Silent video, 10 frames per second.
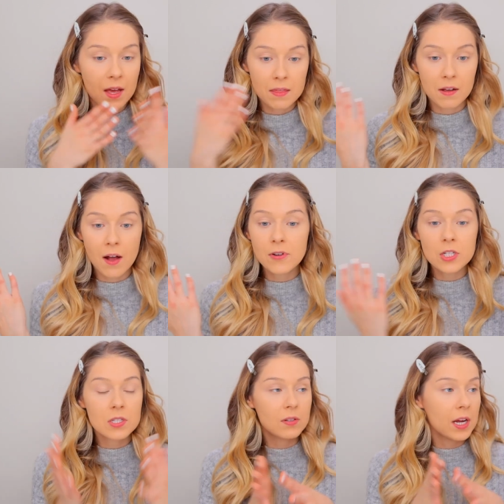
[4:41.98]
The
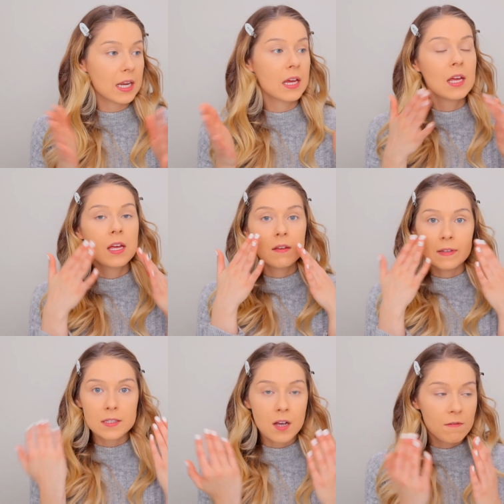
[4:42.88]
coverage is great,
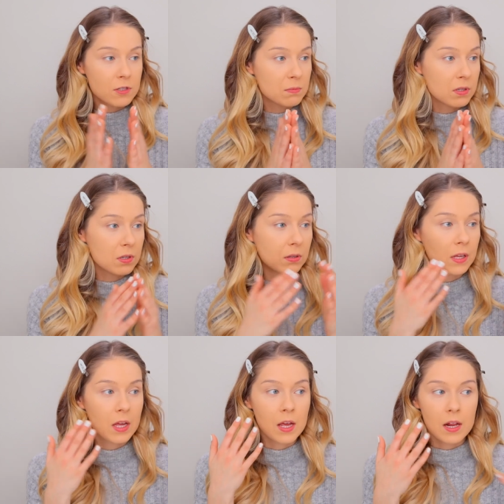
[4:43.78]
feels comfortable,
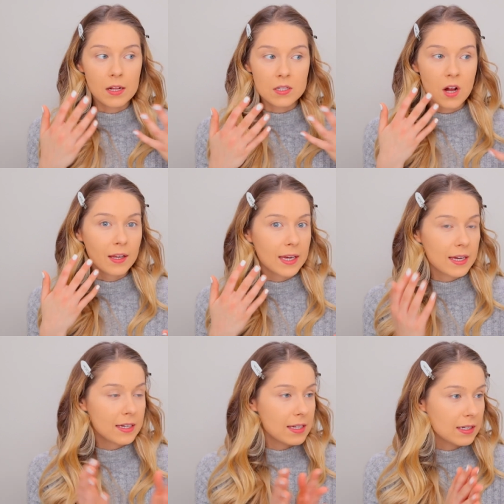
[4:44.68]
it's not
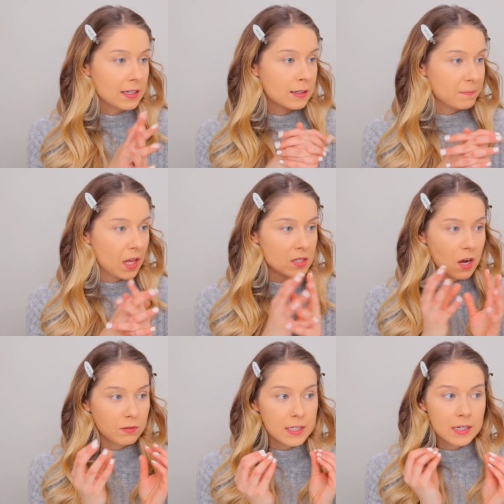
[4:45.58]
cakey, it's
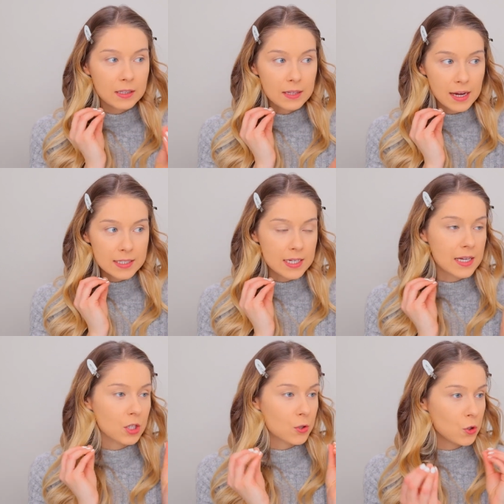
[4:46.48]
not really
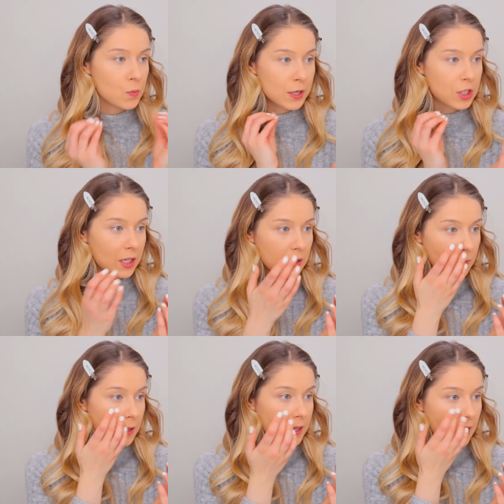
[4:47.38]
collecting too much
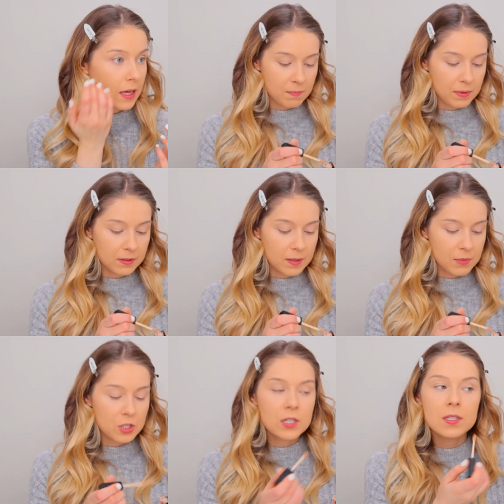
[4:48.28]
anywhere yet. But let
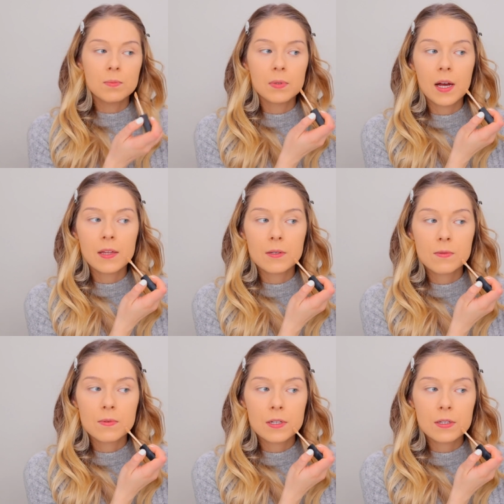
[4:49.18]
me just apply
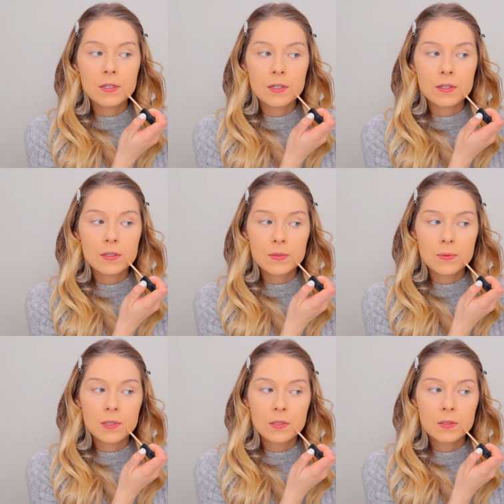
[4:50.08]
this right here as
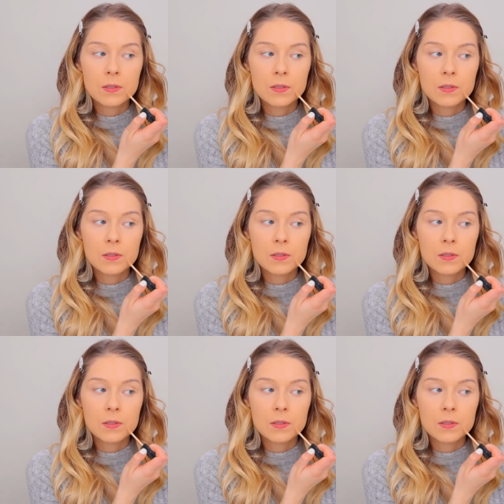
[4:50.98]
well.